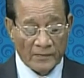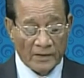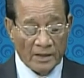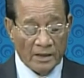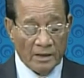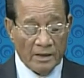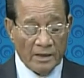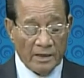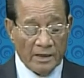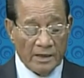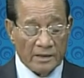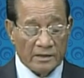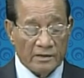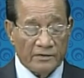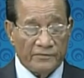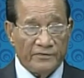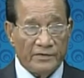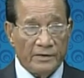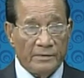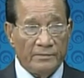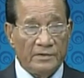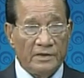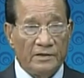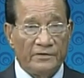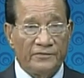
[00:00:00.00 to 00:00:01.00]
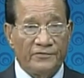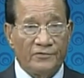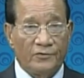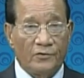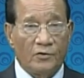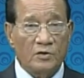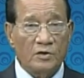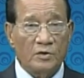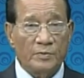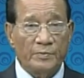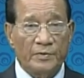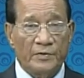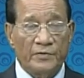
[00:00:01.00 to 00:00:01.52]
And the family
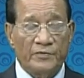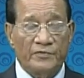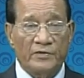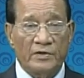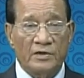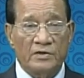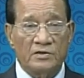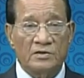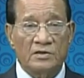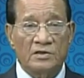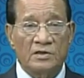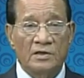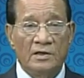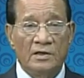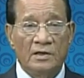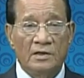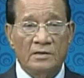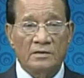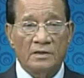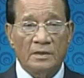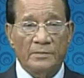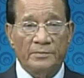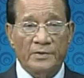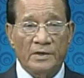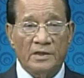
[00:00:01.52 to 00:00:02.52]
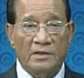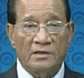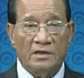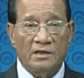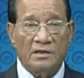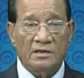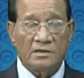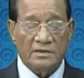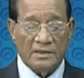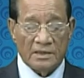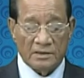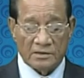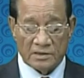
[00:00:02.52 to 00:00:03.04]
fourth preference, the
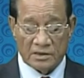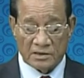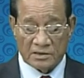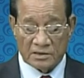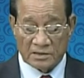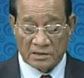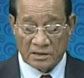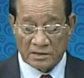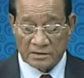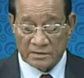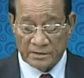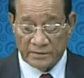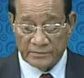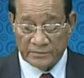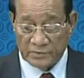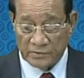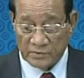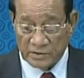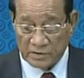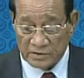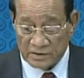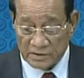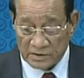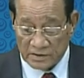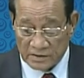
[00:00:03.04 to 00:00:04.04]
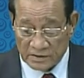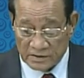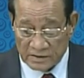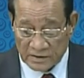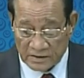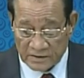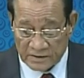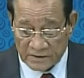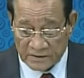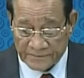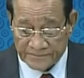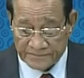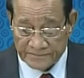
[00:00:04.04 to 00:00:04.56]
brothers and sisters of U.S.
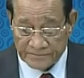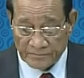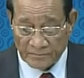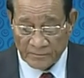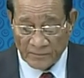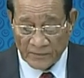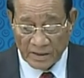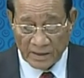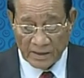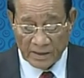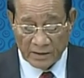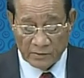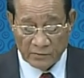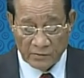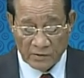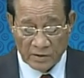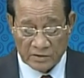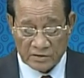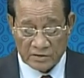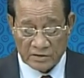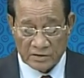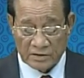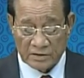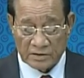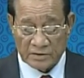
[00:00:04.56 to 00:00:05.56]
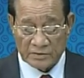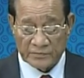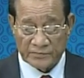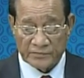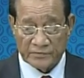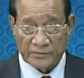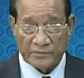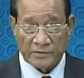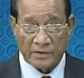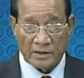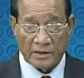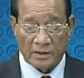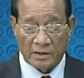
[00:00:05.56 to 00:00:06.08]
citizens, advances
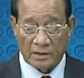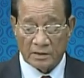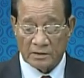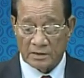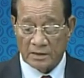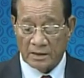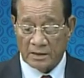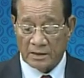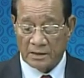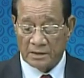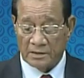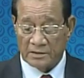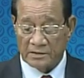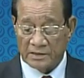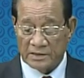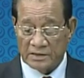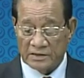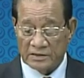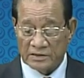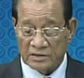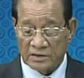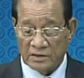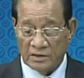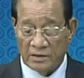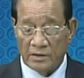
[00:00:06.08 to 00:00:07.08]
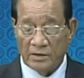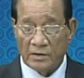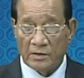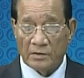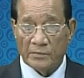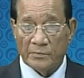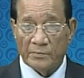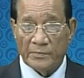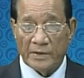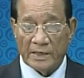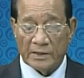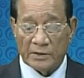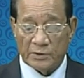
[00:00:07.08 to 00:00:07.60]
for all the countries
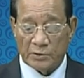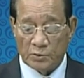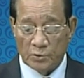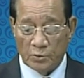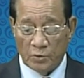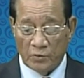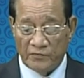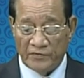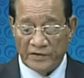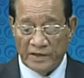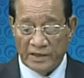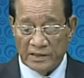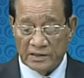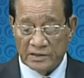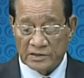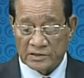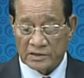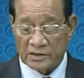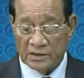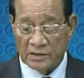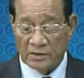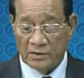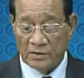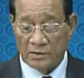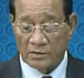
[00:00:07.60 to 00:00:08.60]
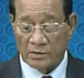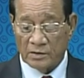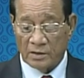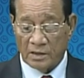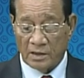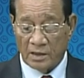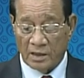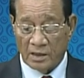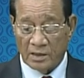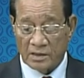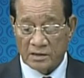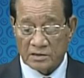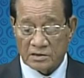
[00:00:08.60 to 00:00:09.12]
by 2 weeks to
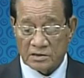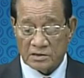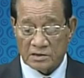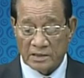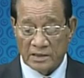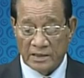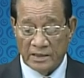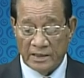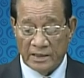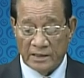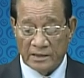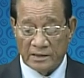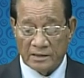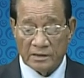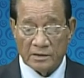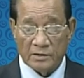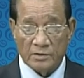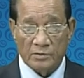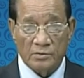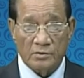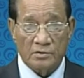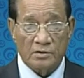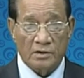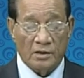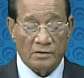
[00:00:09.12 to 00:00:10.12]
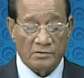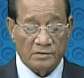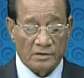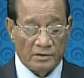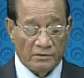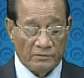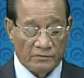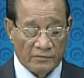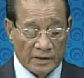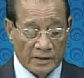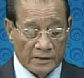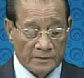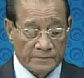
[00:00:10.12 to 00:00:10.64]
August 8,
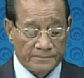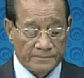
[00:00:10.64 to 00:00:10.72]
2001.